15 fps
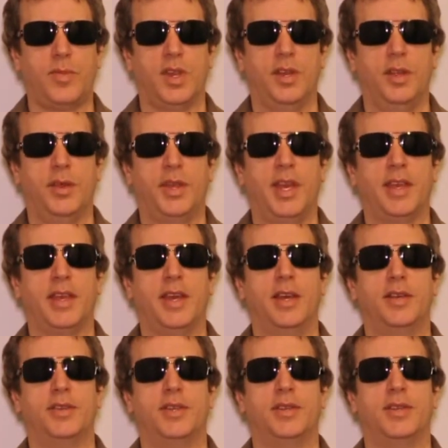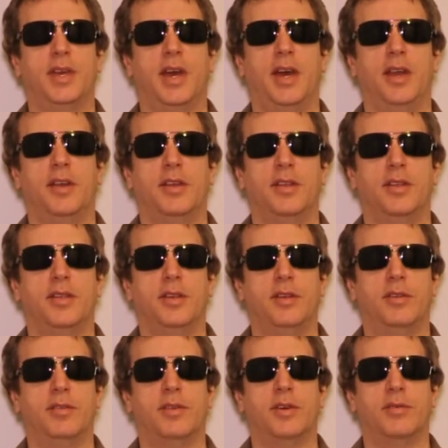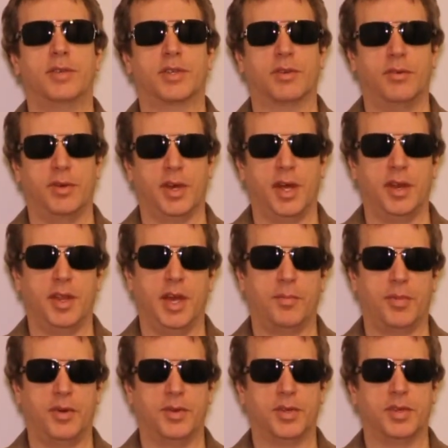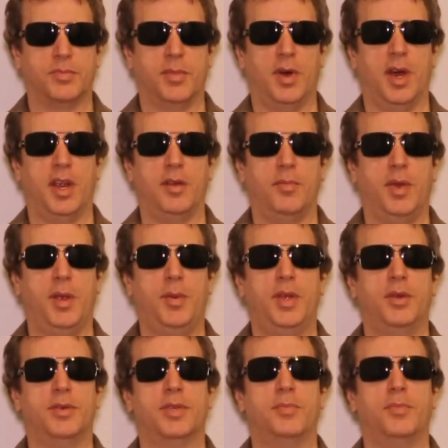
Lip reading: the thing is that you don't know what's going on in that person's mind. Maybe there's a